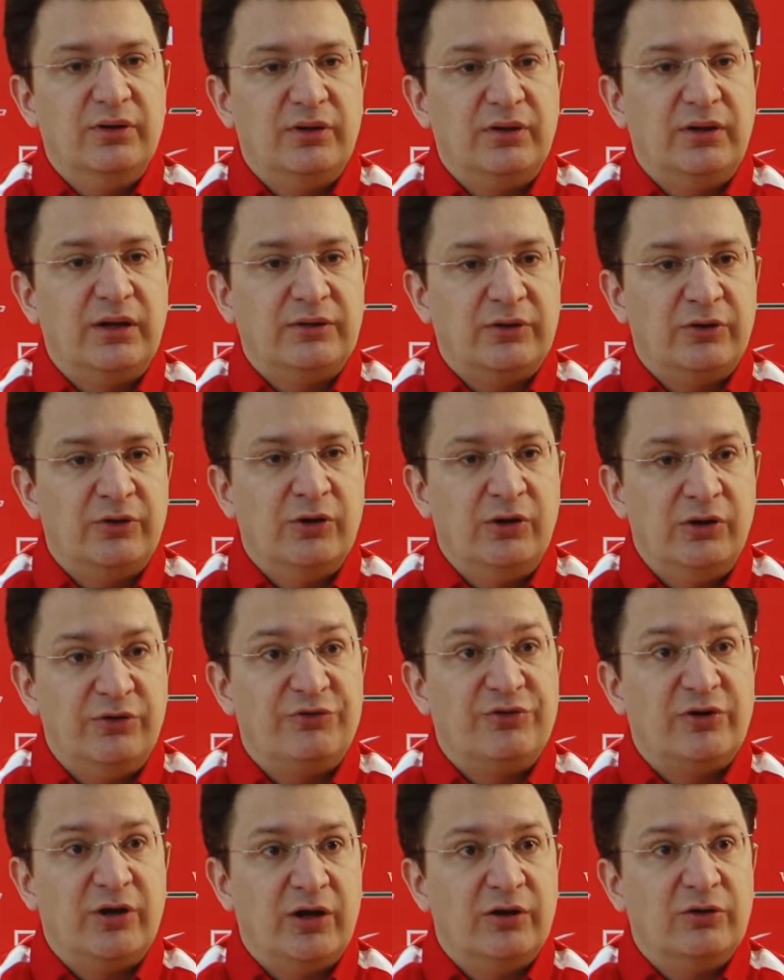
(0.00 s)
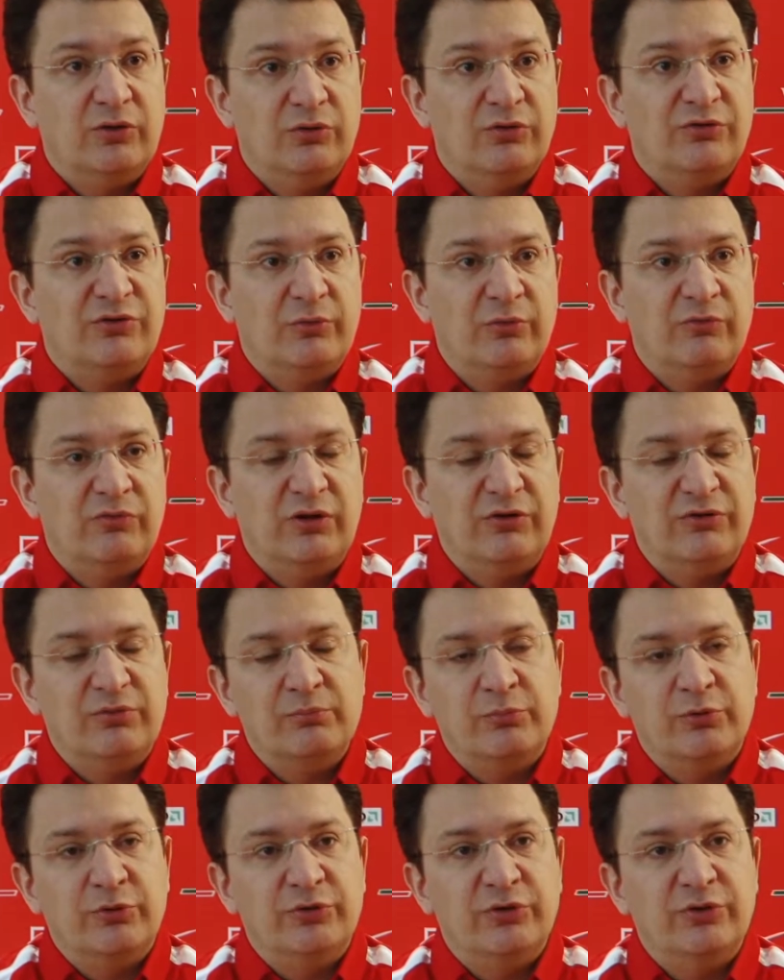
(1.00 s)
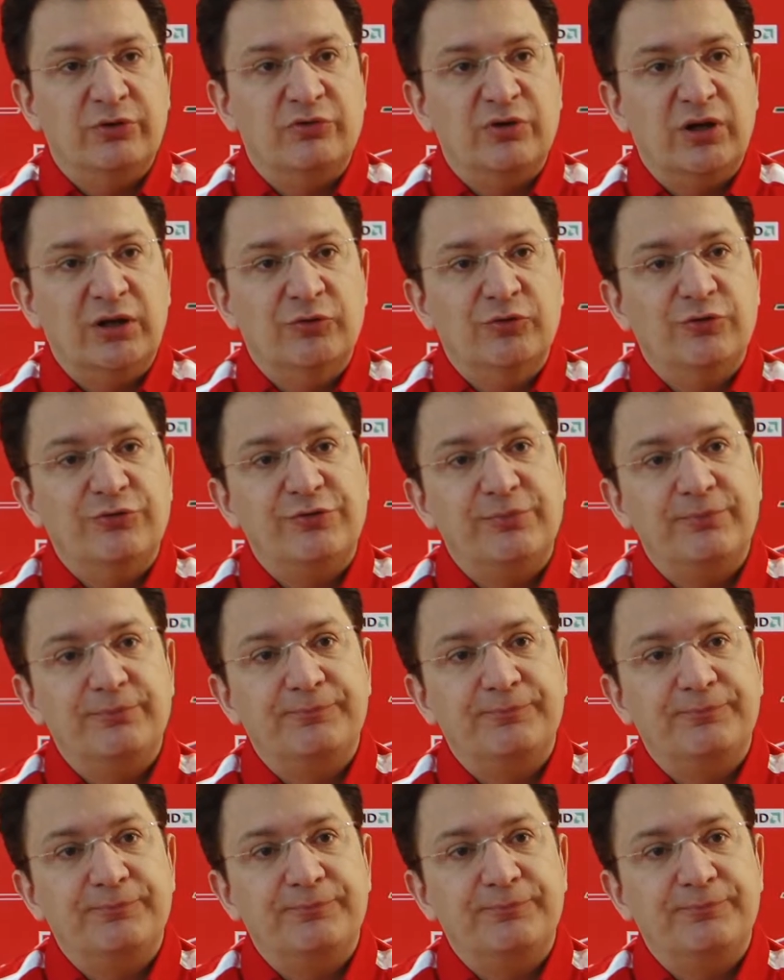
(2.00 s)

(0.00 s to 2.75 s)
get an early start on some of these important changes.